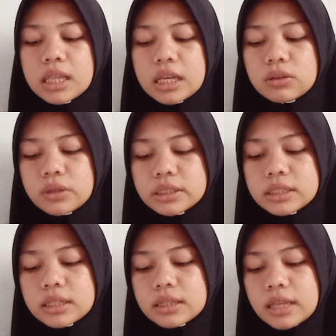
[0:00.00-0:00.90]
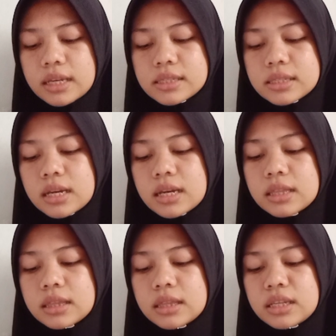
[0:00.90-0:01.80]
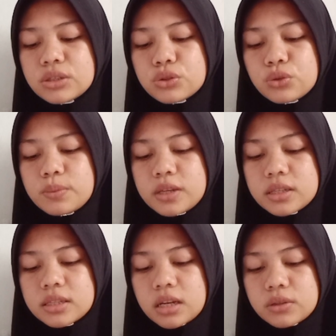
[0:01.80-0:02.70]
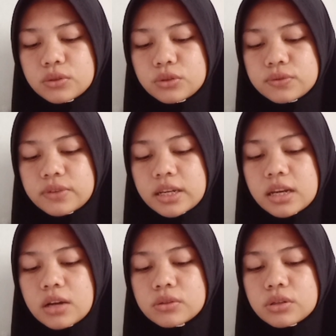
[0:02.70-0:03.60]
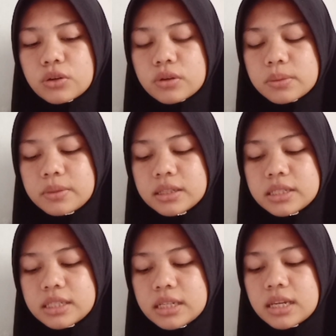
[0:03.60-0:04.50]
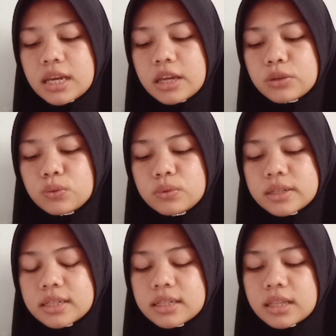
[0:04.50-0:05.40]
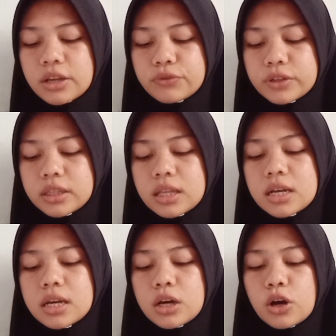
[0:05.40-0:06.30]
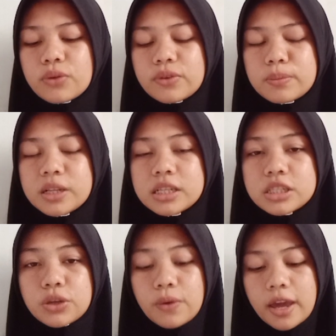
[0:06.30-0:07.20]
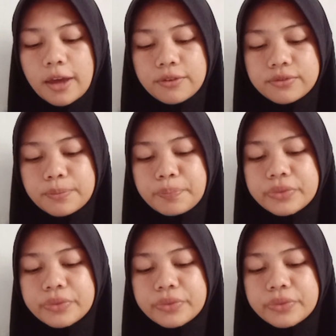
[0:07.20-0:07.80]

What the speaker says: Language tests need to be done to find out our ability and where the level of ability we have.